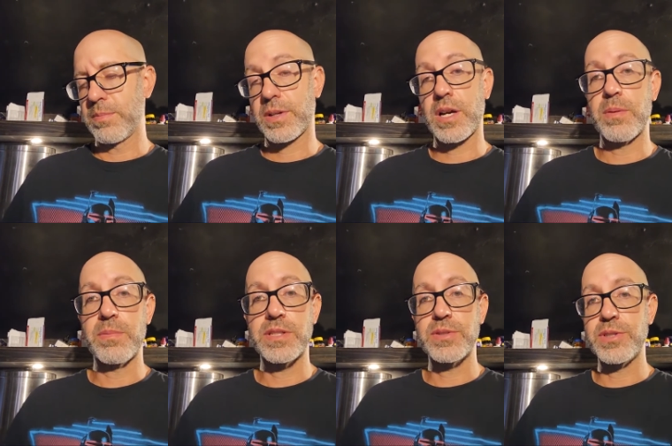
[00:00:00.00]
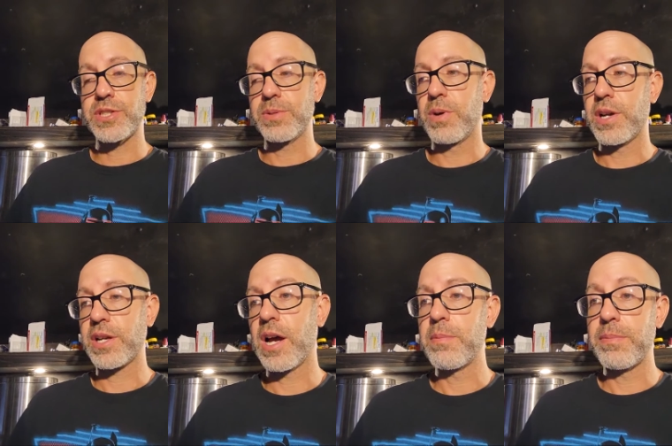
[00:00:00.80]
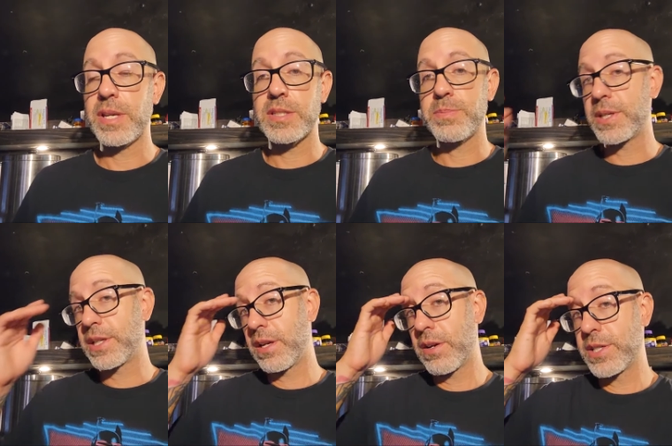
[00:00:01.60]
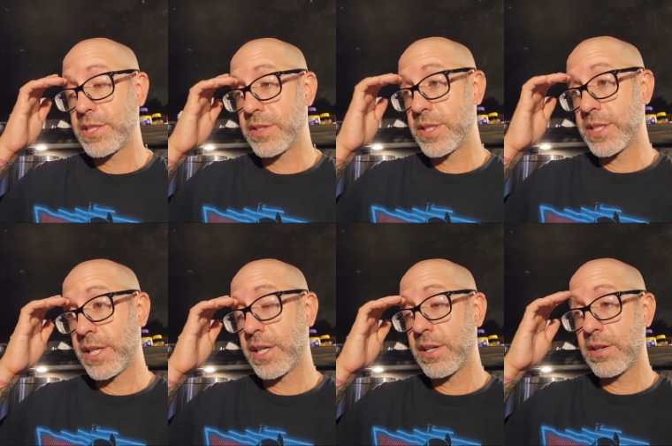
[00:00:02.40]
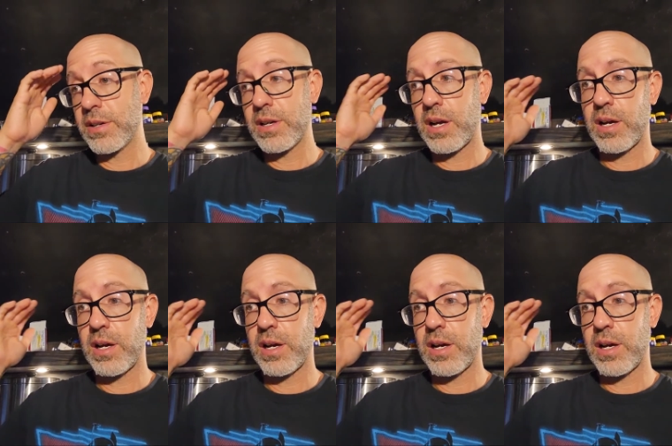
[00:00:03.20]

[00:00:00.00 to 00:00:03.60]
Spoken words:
come as soon as she wanted to come. I mean, it's been a year and she still isn't here.